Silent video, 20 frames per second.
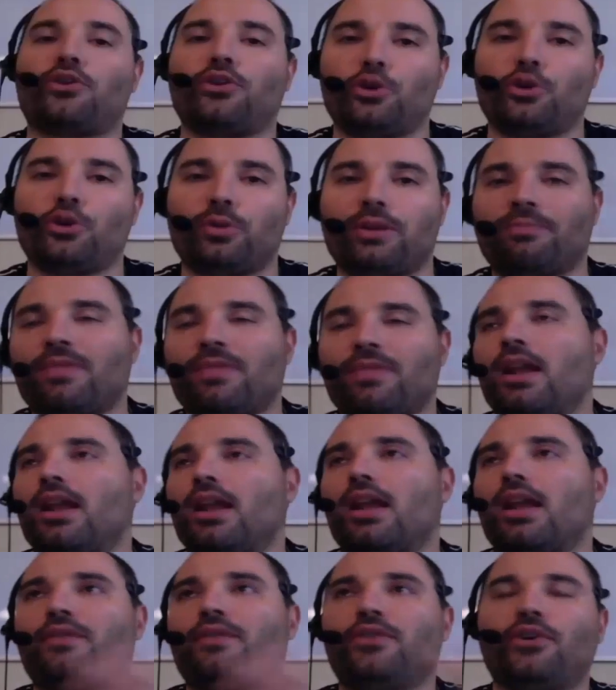newbie
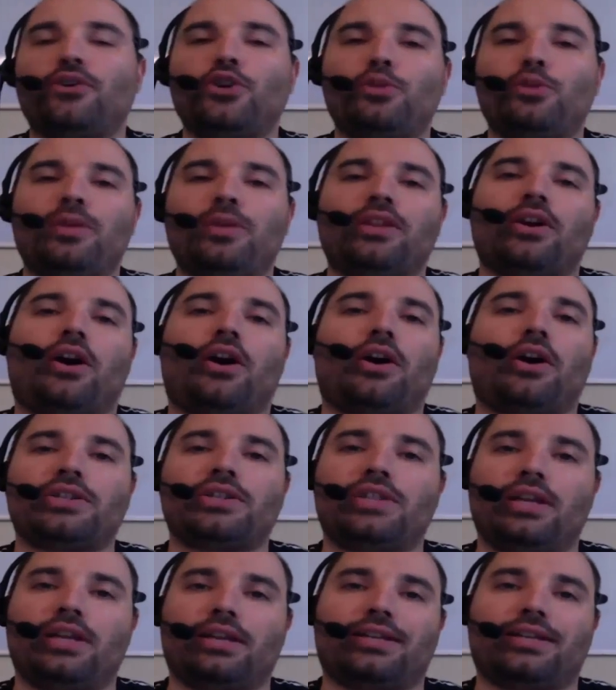if you're a newbie, the hardest
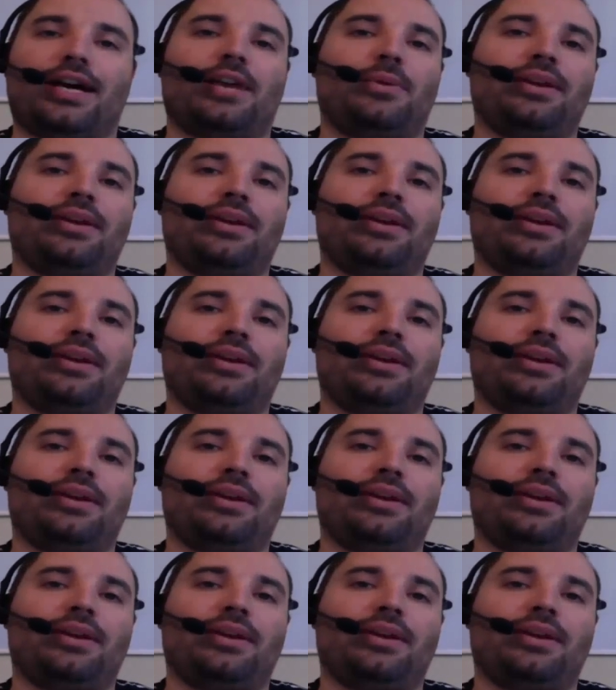thing is how do I